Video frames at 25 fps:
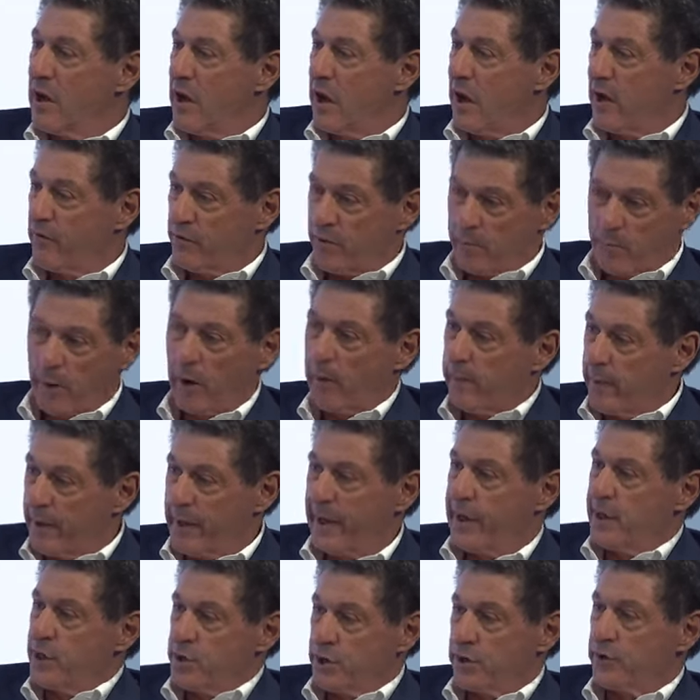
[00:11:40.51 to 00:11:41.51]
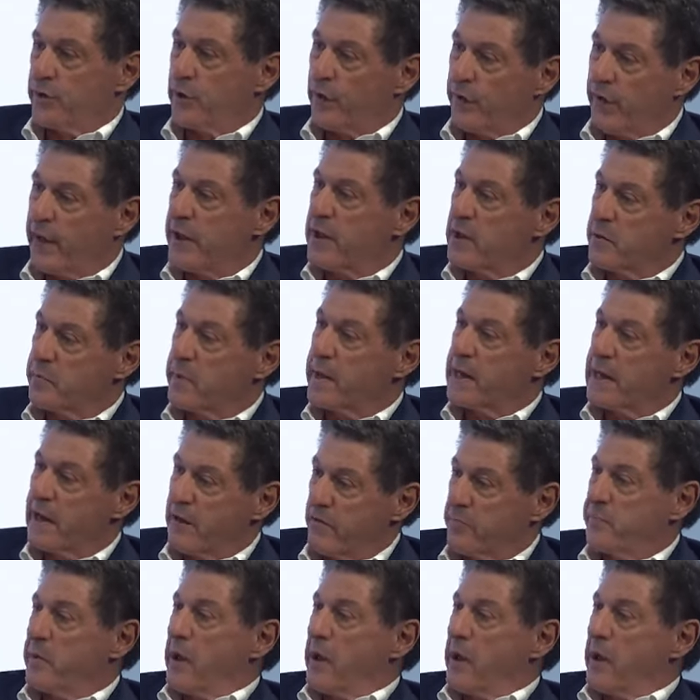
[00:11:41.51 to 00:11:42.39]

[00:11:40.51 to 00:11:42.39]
of the population that they had been left